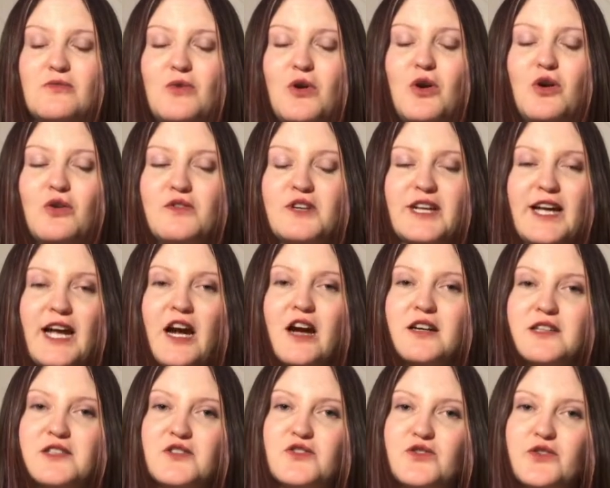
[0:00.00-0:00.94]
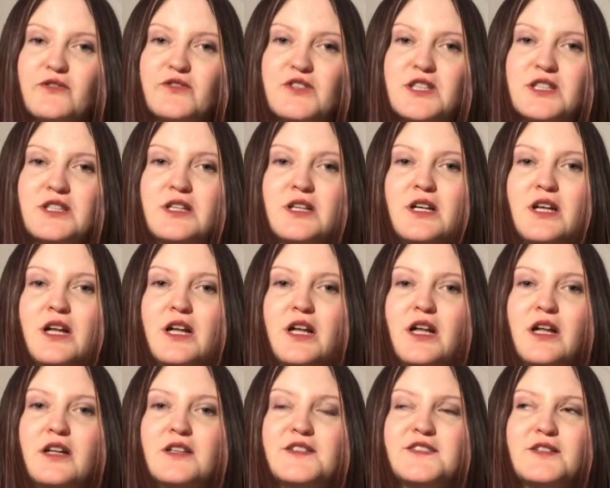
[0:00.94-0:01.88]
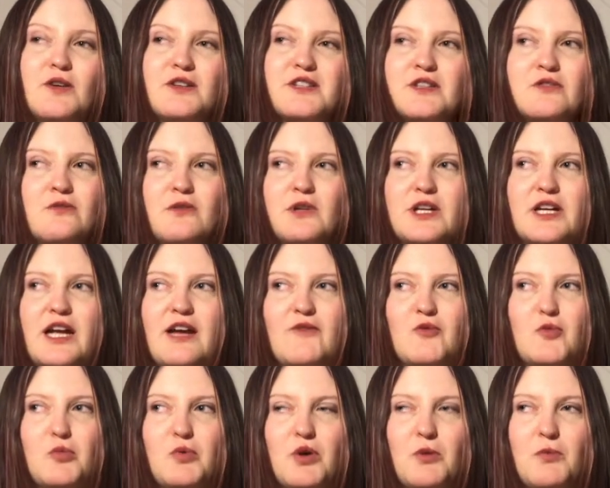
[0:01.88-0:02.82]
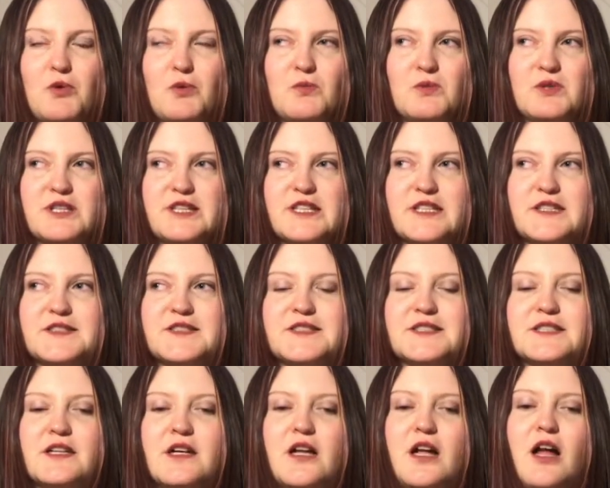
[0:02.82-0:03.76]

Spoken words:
over character driven, so I didn't really have a problem with this.